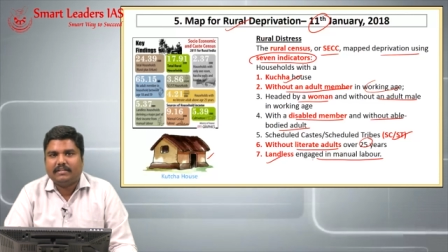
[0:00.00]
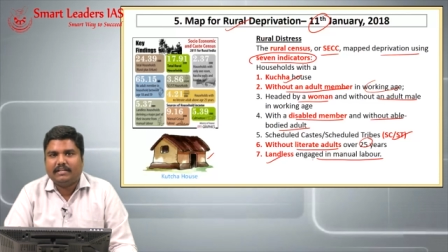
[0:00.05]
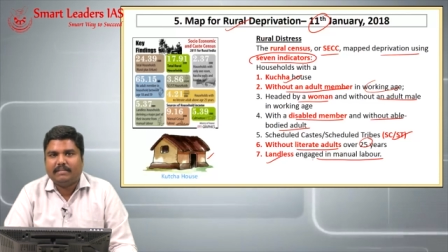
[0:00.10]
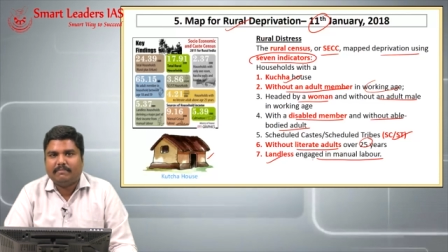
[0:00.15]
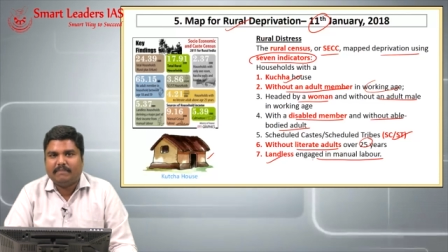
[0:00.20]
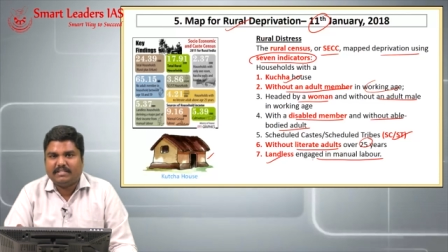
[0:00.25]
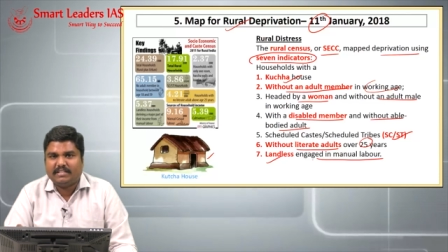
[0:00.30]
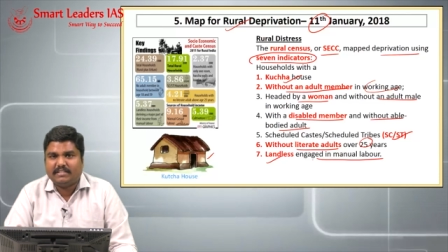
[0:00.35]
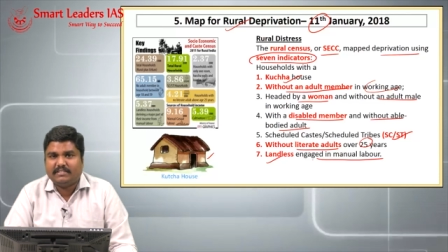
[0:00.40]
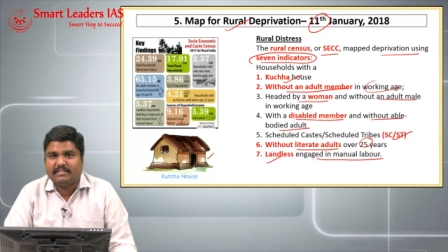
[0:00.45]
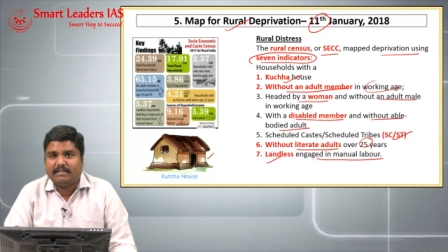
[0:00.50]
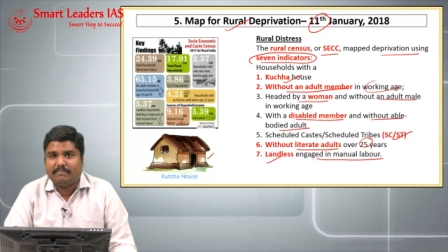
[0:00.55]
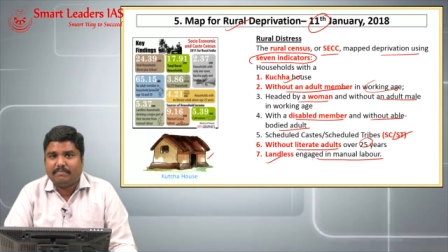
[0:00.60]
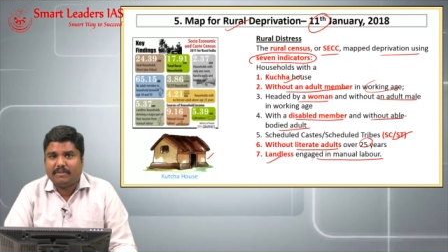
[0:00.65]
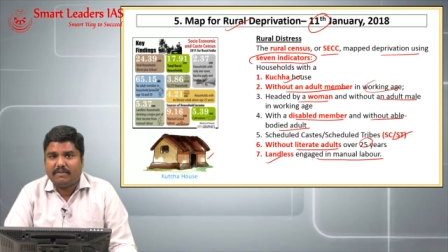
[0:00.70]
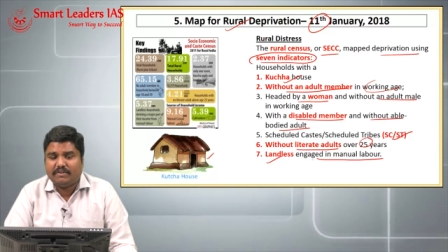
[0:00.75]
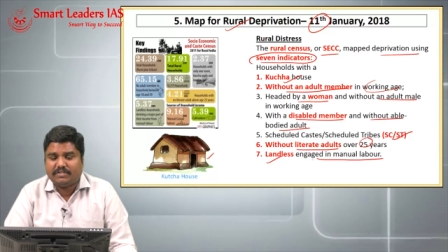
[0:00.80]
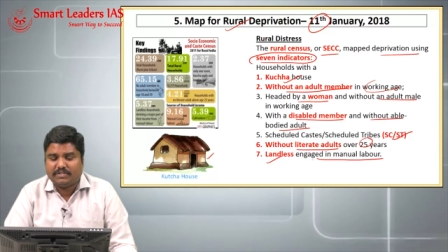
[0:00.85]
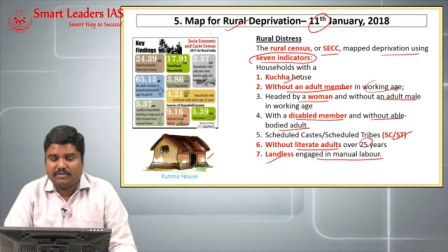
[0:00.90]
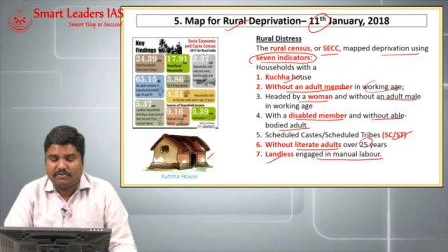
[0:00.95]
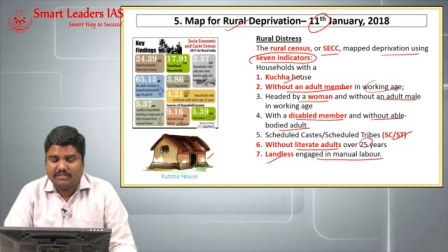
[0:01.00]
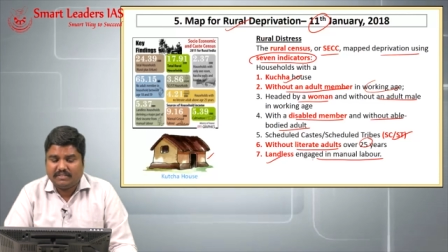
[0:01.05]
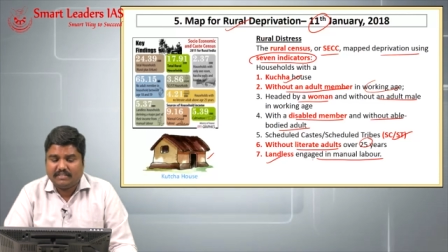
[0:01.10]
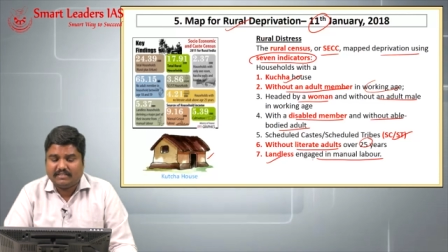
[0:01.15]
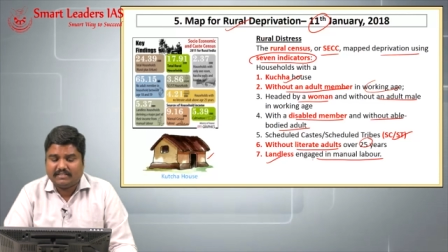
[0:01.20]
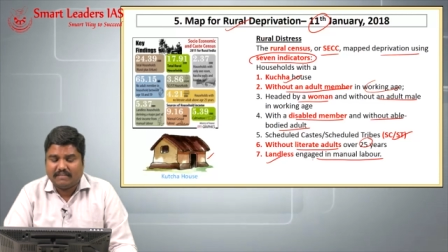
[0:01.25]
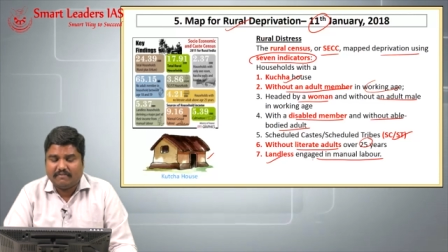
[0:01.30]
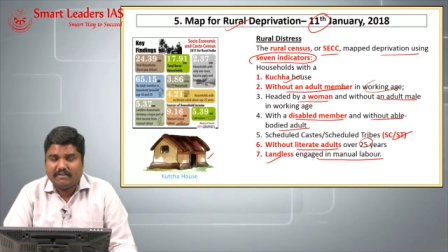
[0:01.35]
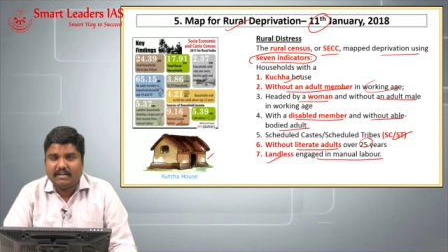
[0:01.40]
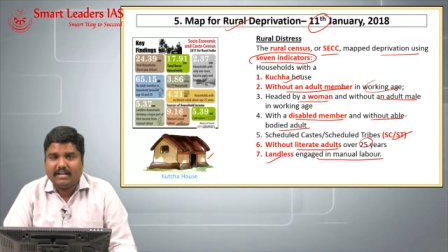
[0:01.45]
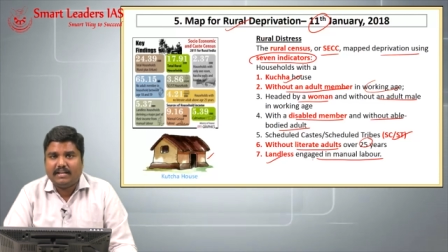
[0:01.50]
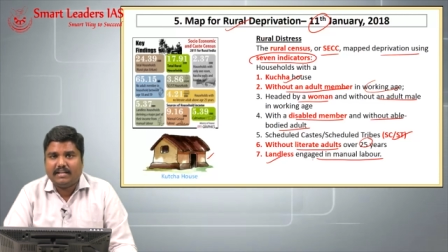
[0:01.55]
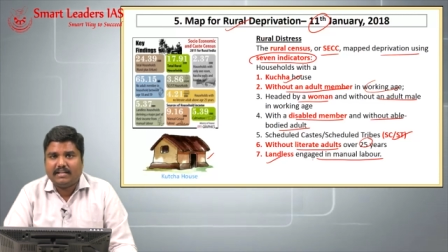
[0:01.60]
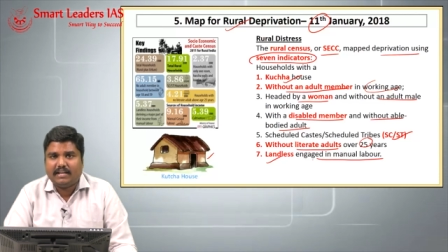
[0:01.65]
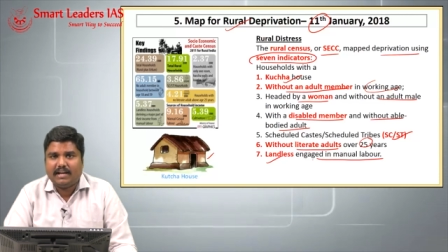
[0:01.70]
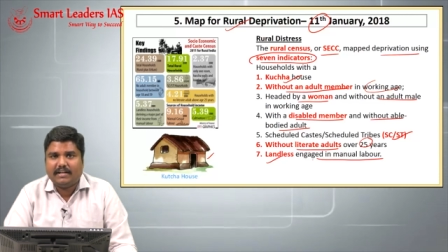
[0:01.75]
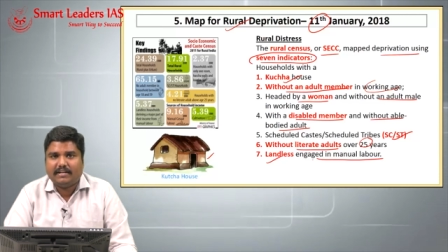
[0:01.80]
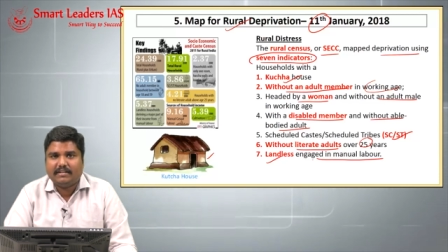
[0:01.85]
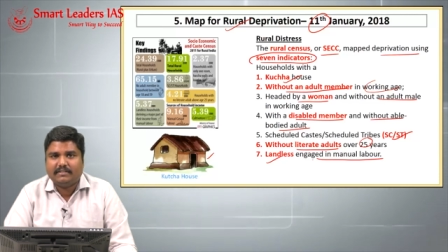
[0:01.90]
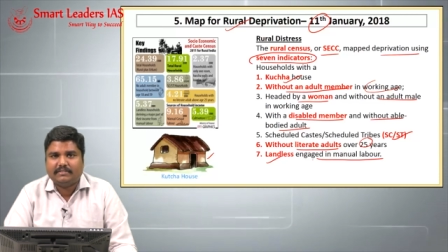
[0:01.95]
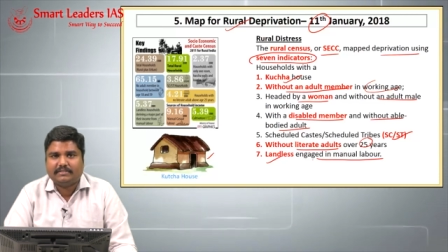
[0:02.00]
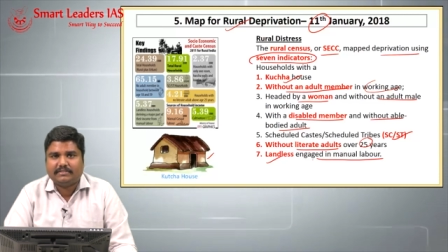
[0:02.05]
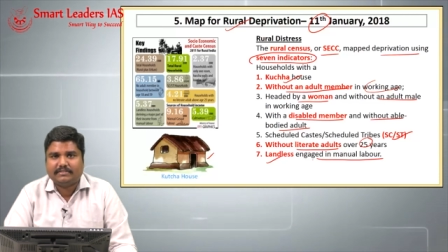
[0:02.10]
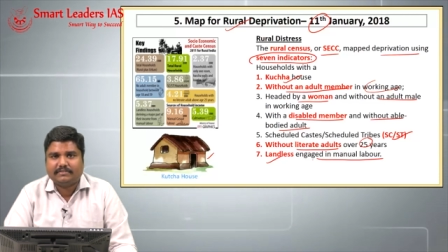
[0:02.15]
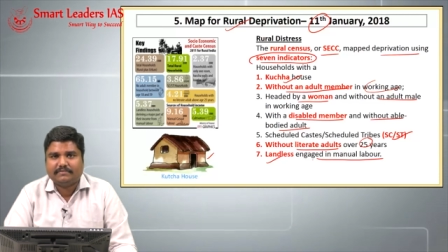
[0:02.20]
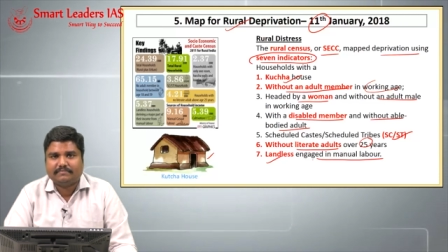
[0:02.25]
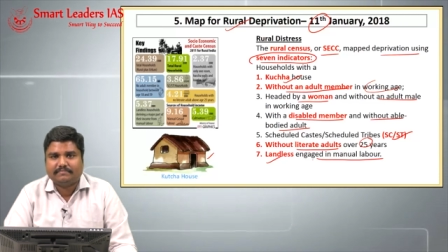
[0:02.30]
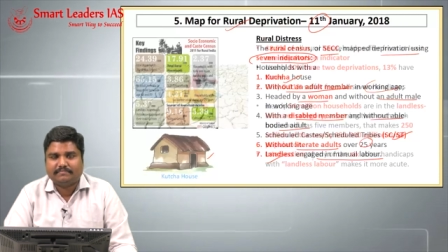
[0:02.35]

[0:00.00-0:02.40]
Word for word: It measures the deprivation using the seven indicators.